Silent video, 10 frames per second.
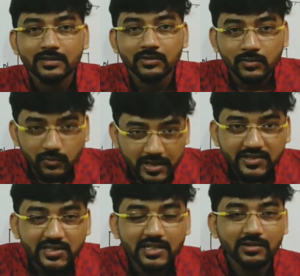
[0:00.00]
We
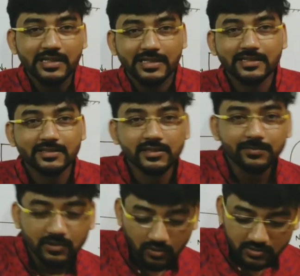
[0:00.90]
extend our legs. This is
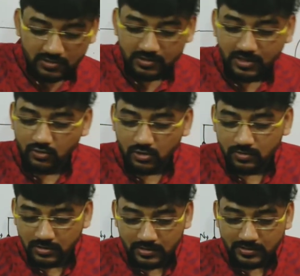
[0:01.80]
because
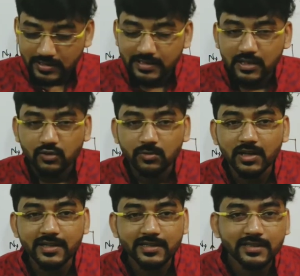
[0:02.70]
such that the
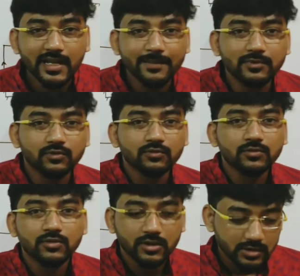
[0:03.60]
normal reaction have to
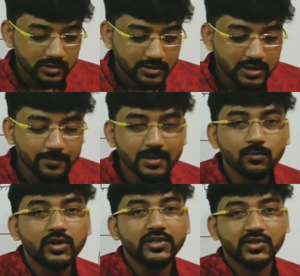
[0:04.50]
travel
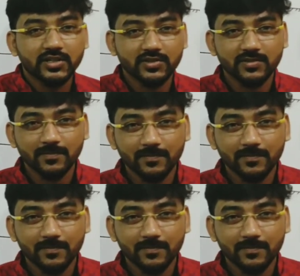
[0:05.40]
more distance.